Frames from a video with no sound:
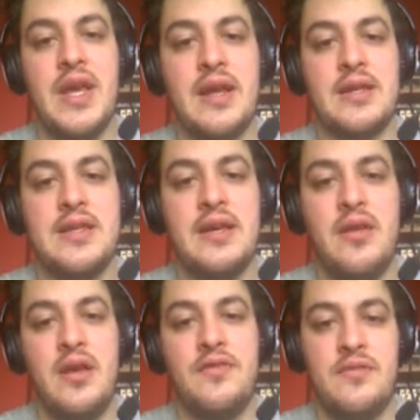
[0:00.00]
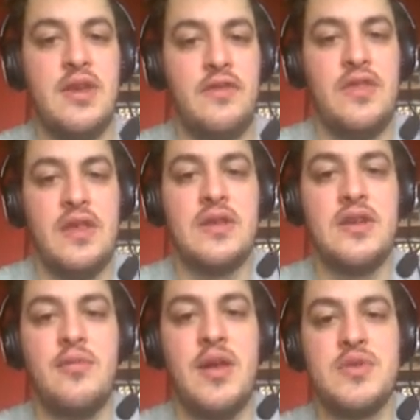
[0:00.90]
yeah, like I say, if if you think the
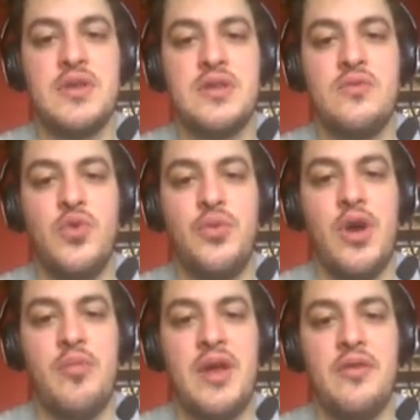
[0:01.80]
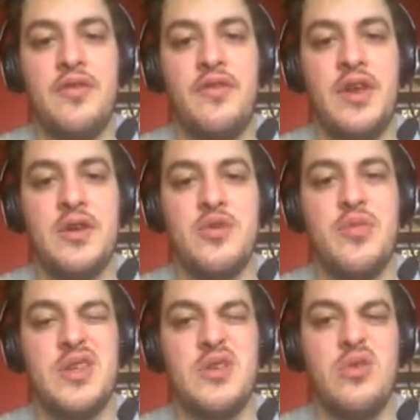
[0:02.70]
time lapse would work better, if the videos are a
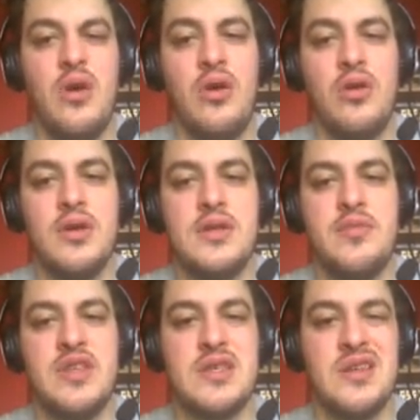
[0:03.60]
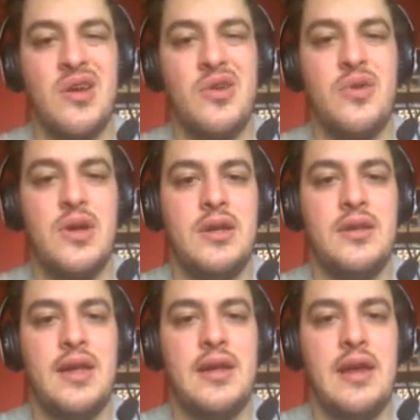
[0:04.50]
bit too long, it's a bit slow,
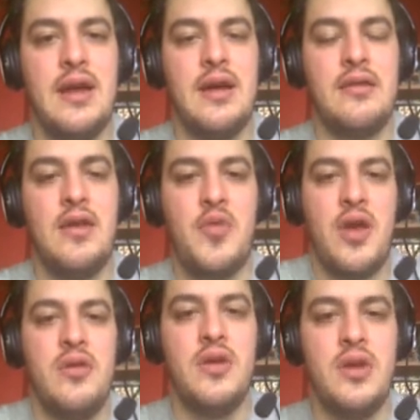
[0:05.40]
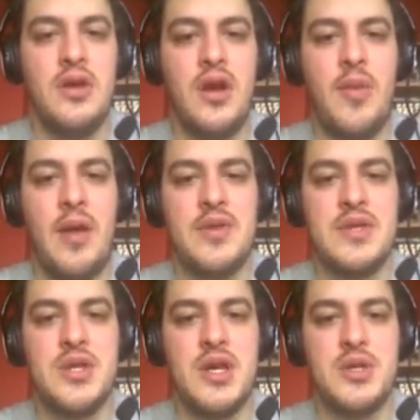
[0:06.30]
then uh, let me know. I'm happy to
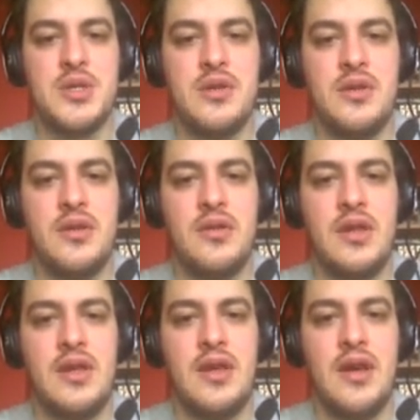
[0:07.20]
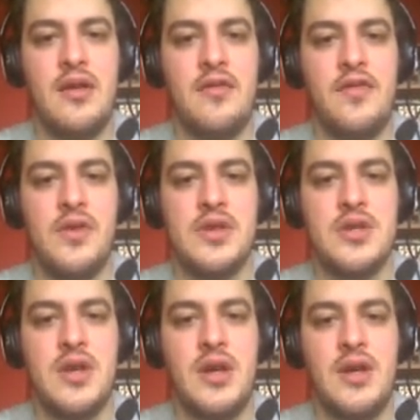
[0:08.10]
change the uh,
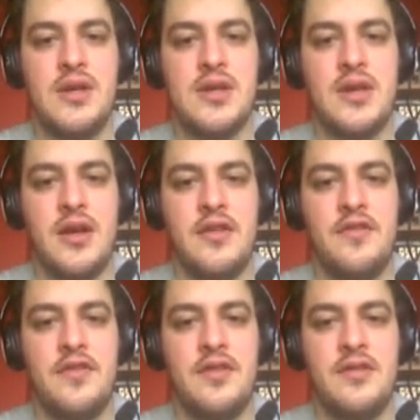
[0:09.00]
footage to kind of